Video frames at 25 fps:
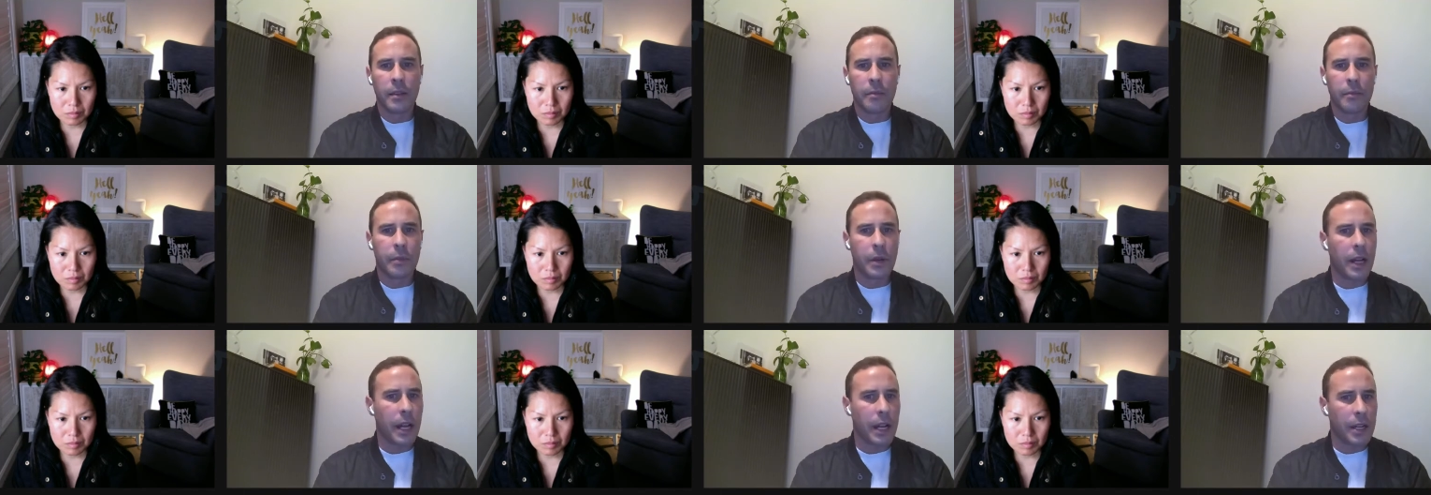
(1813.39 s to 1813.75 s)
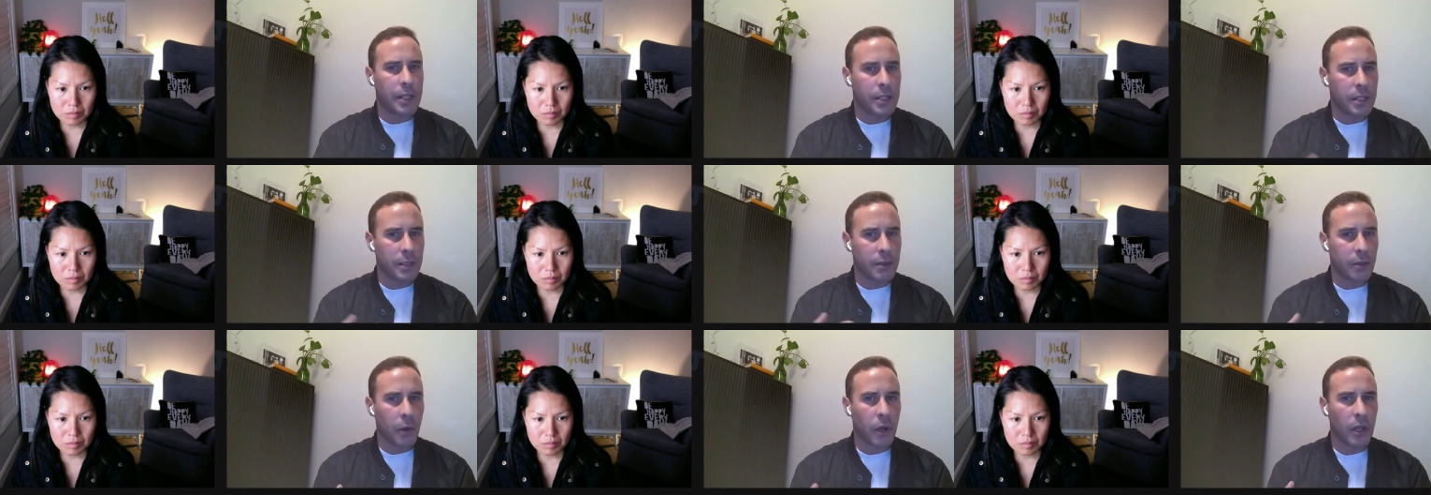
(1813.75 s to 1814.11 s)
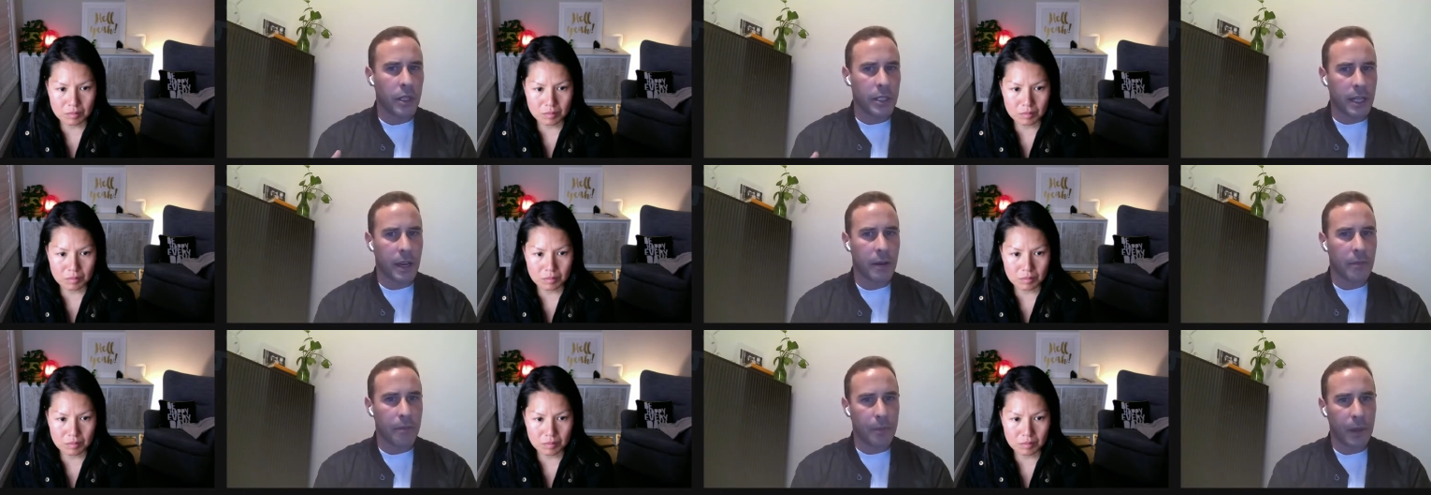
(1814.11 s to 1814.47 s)
Speaker 1: but it actually
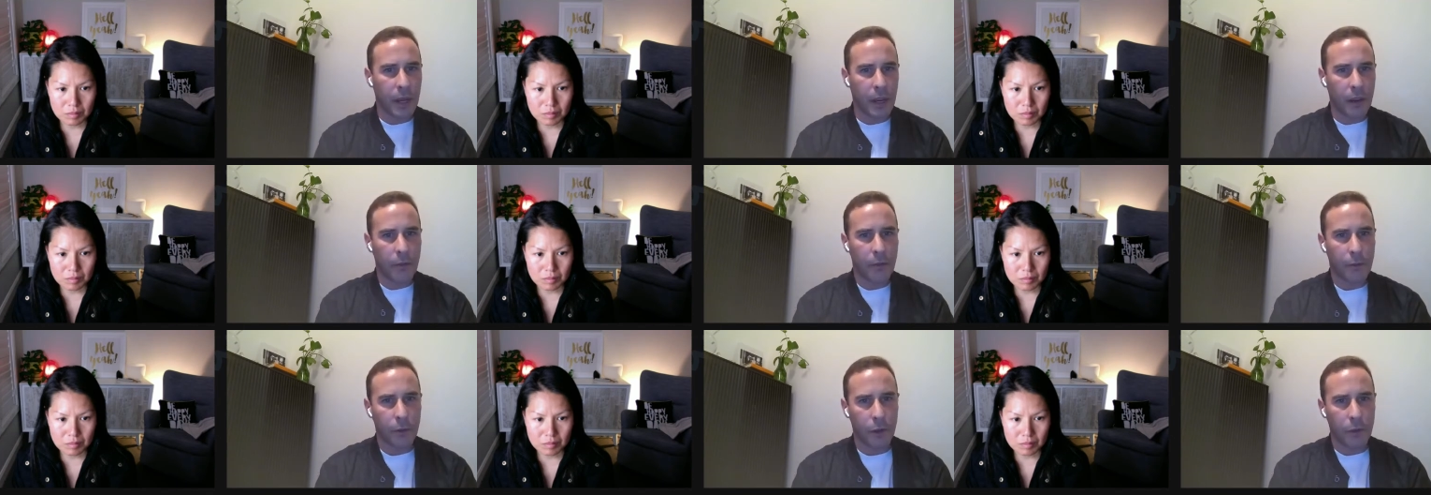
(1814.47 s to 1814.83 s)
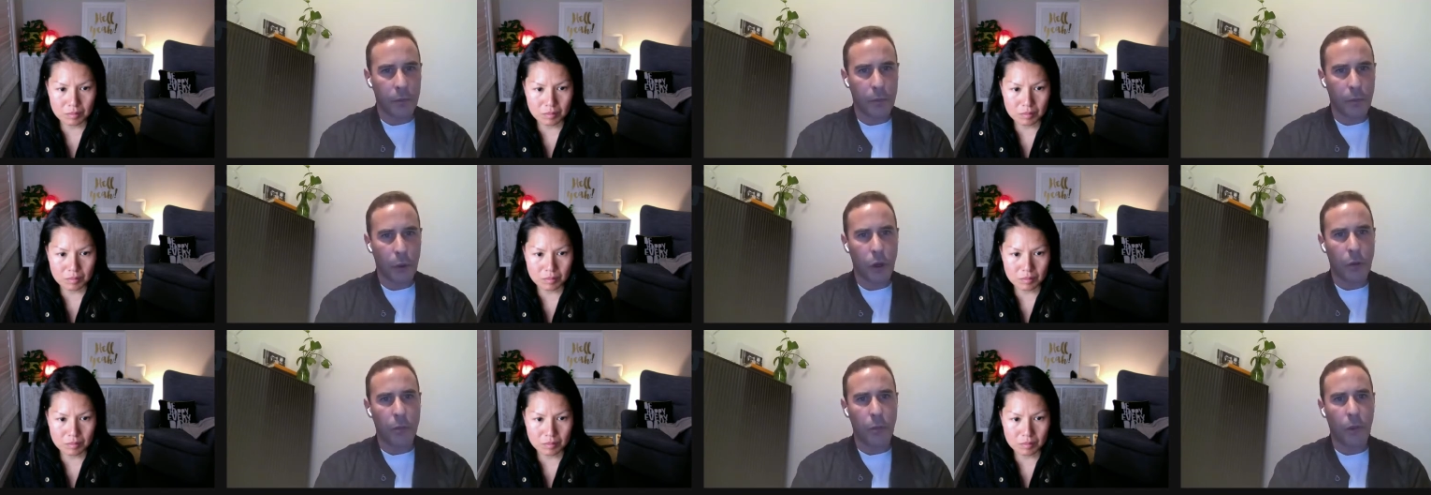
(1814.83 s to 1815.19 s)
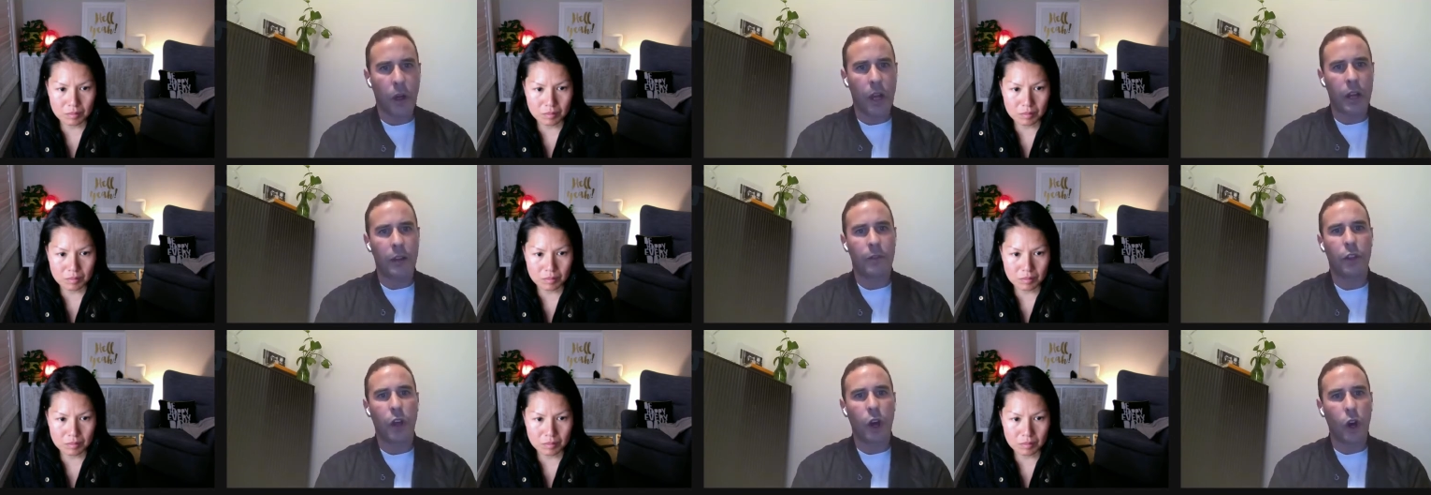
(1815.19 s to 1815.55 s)
worked out better for the bottom
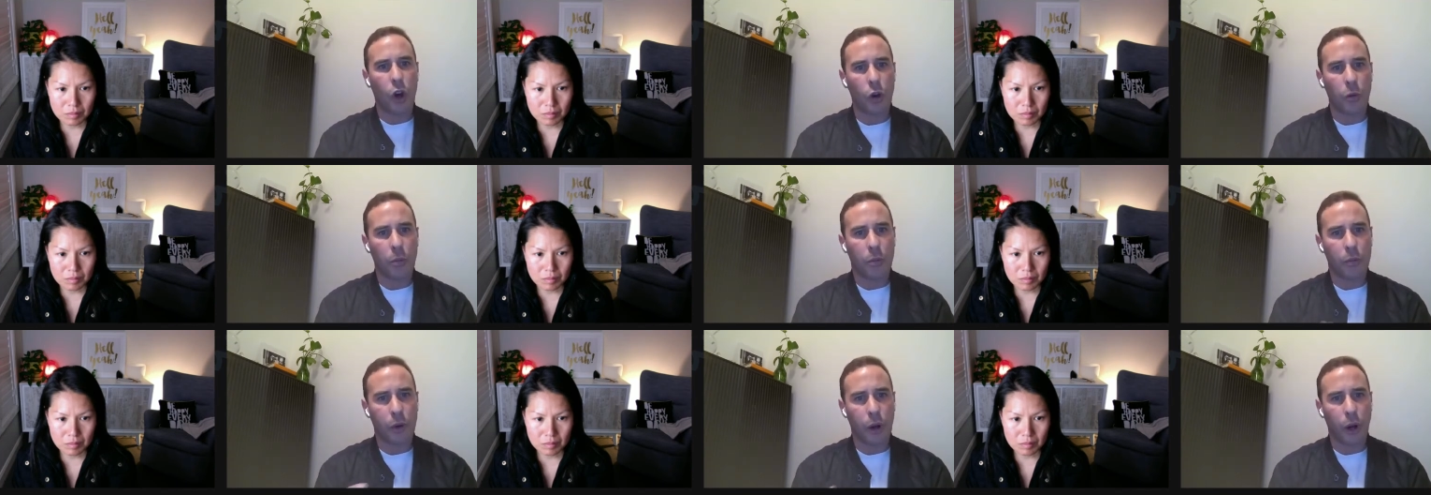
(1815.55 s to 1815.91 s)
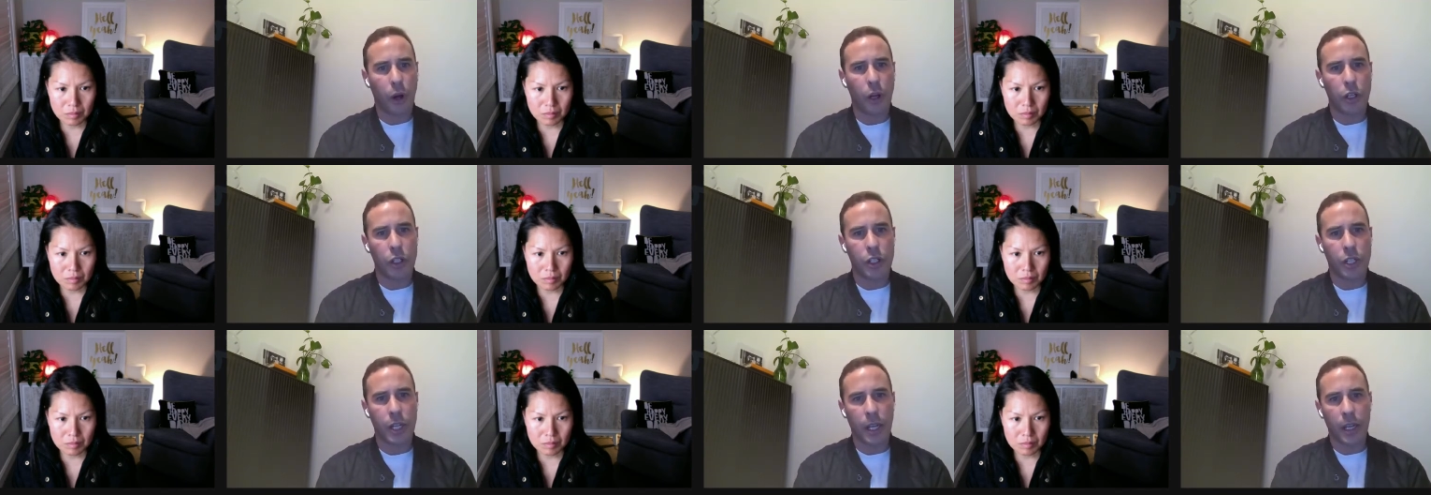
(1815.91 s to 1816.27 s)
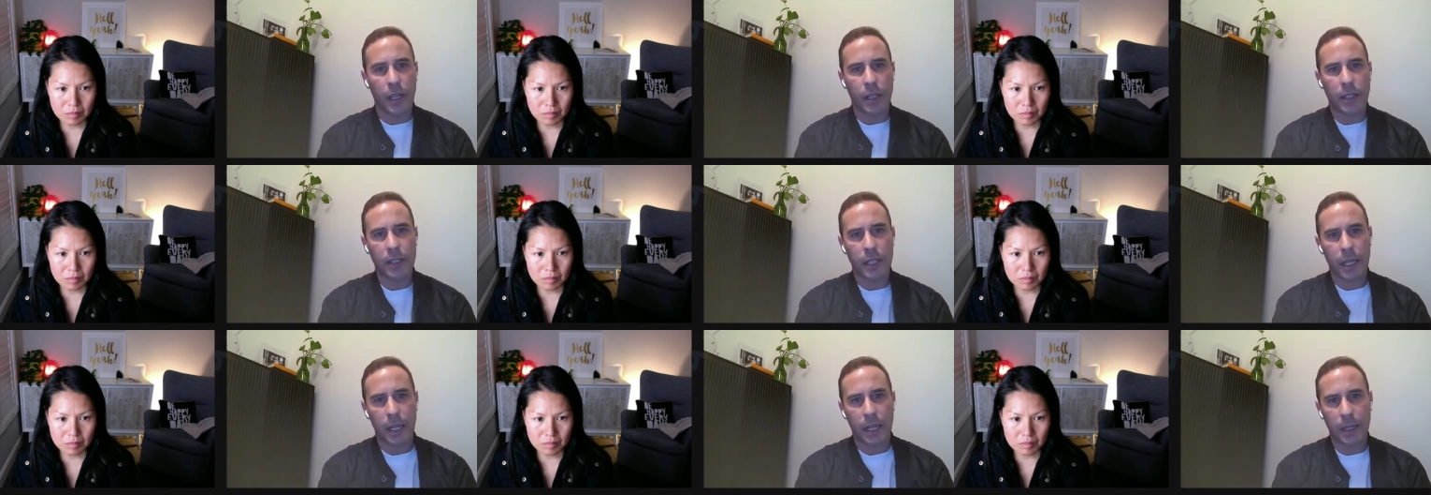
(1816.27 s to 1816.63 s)
line of the whole
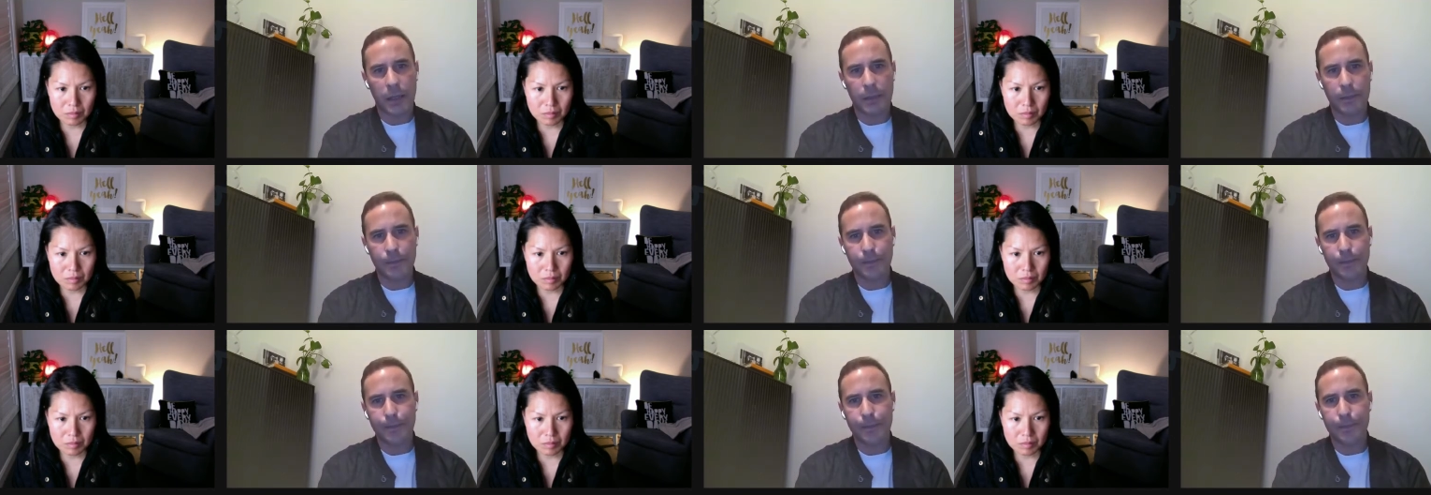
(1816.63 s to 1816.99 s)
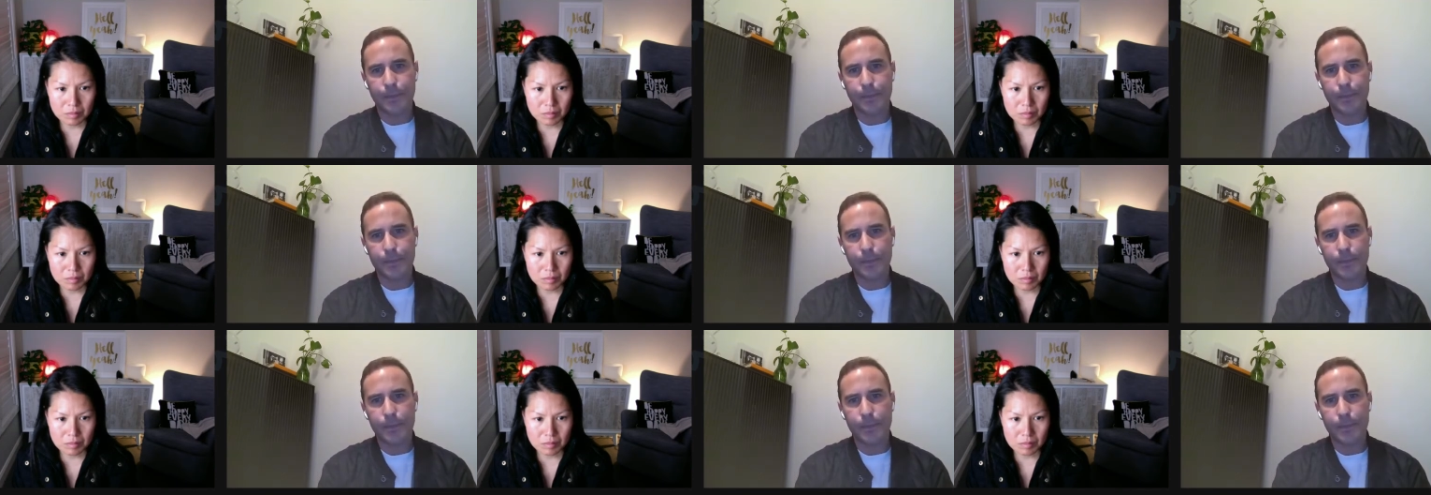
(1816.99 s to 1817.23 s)
project, um,